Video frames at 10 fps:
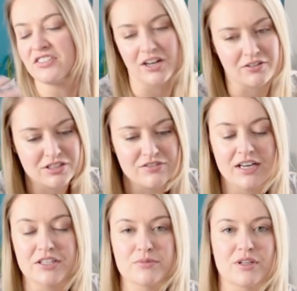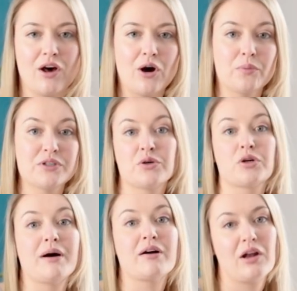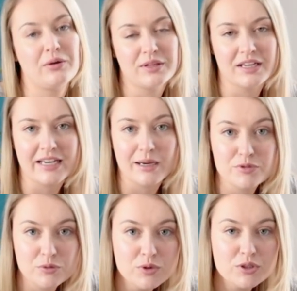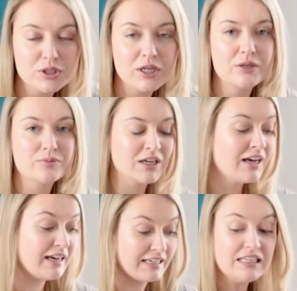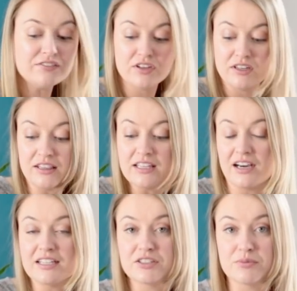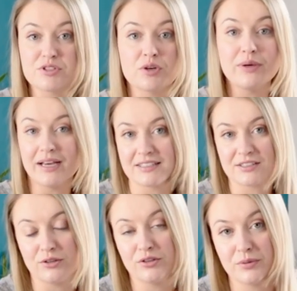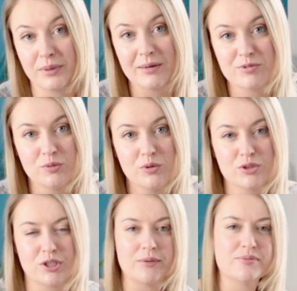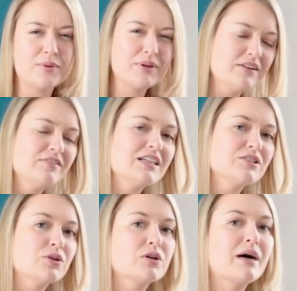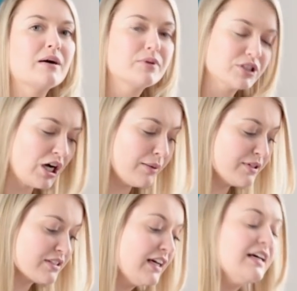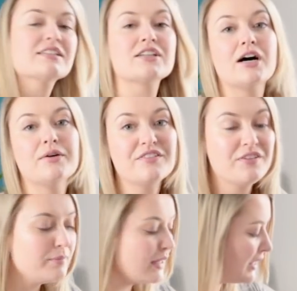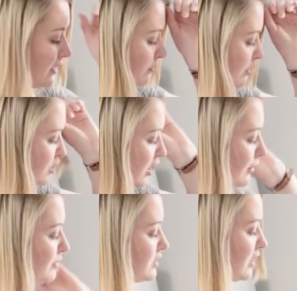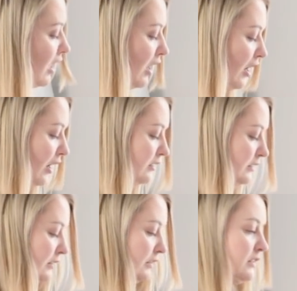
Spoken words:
decorative items a lot, and we talk about clothing and capsule wardrobes and even the items that we exclude from capsule wardrobes, but we don't really talk about pajamas. So for me, pajamas are